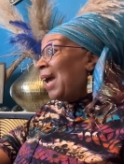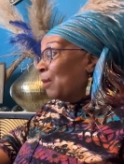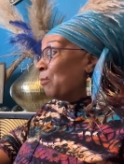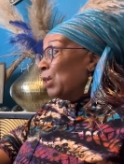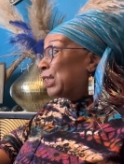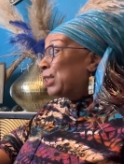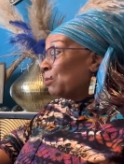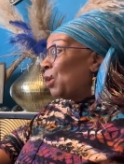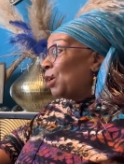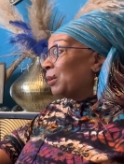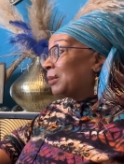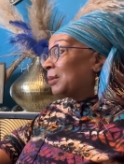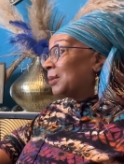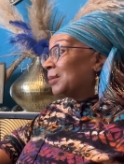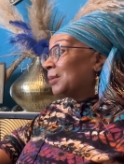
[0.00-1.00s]
I went to work.
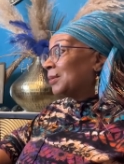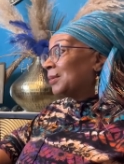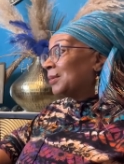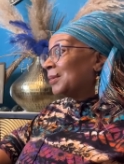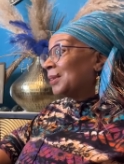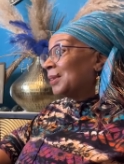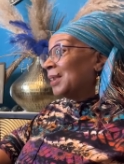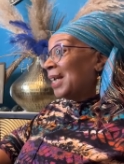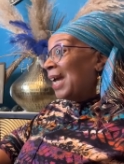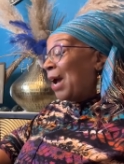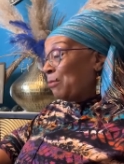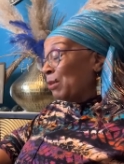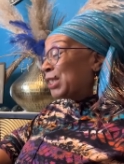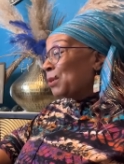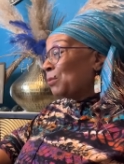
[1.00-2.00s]
I
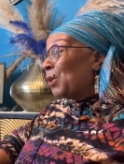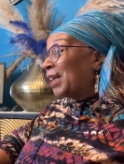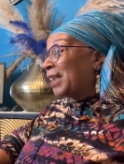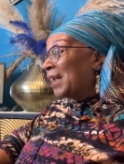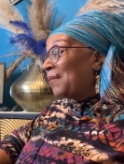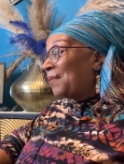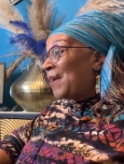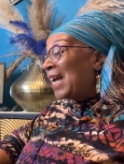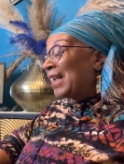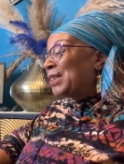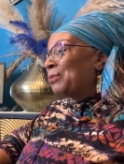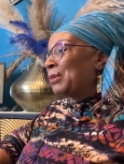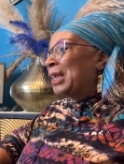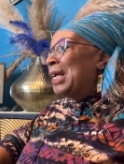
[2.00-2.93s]
went to work at a factory